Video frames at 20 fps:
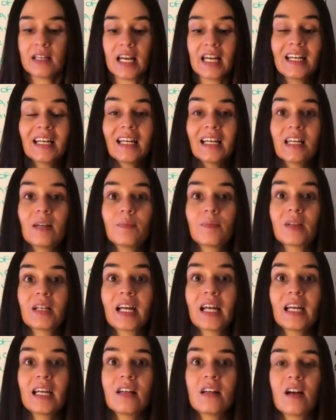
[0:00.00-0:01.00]
They can
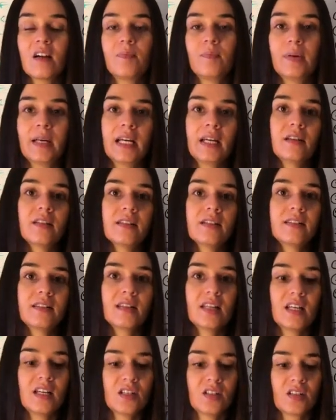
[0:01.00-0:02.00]
complain of
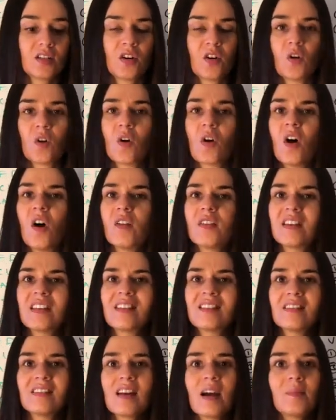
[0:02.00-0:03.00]
paresthesia or all
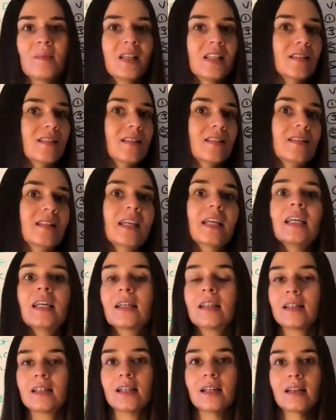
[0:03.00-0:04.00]
this numbness and
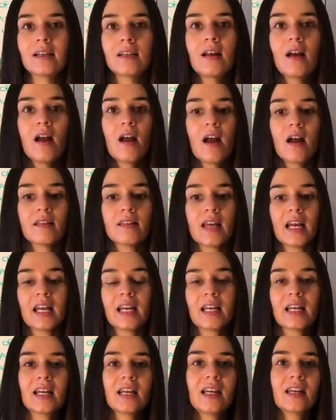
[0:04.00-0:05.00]
tingling.
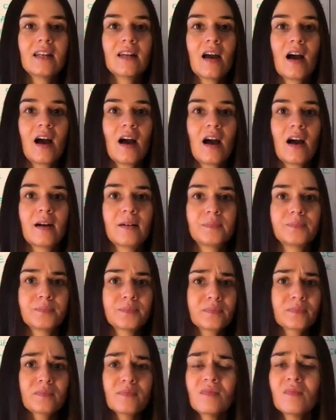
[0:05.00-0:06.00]
They can
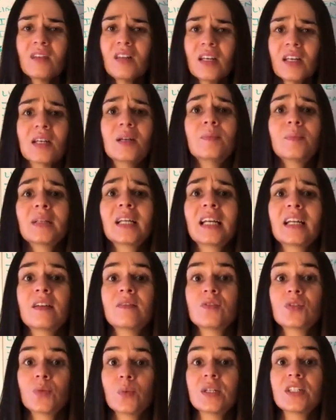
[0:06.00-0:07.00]
complain
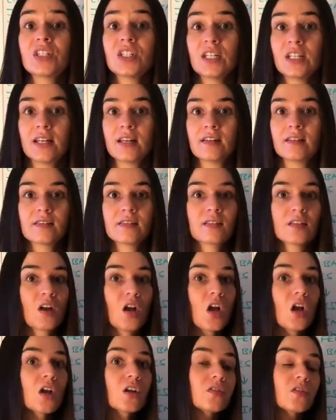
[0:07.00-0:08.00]
of twitchiness.
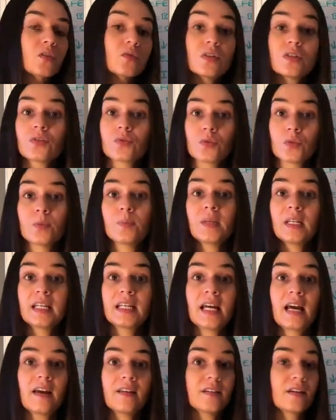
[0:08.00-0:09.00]
So just group it
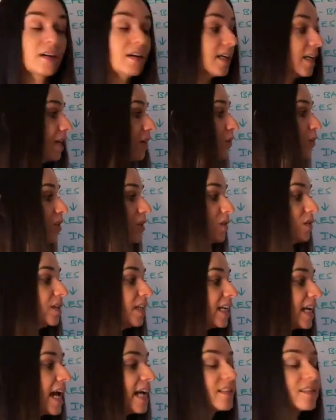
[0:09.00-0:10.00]
together. Again, when you
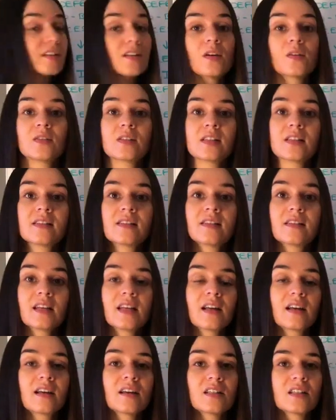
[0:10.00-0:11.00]
think acidosis,
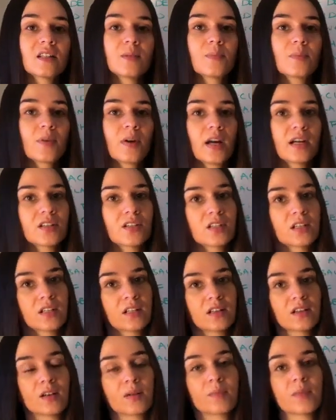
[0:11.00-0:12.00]
think
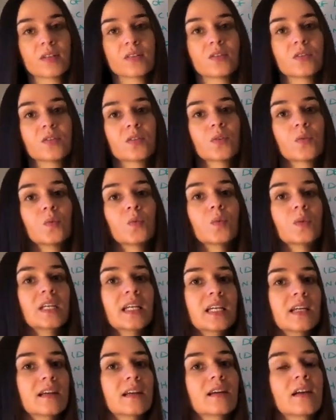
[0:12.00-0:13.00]
depression. Their muscles are
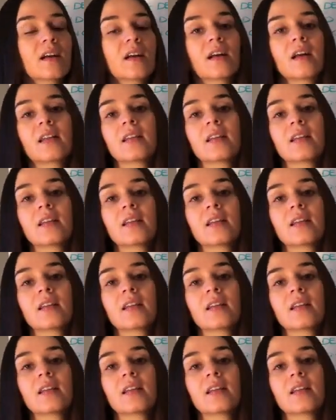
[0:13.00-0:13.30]
weak.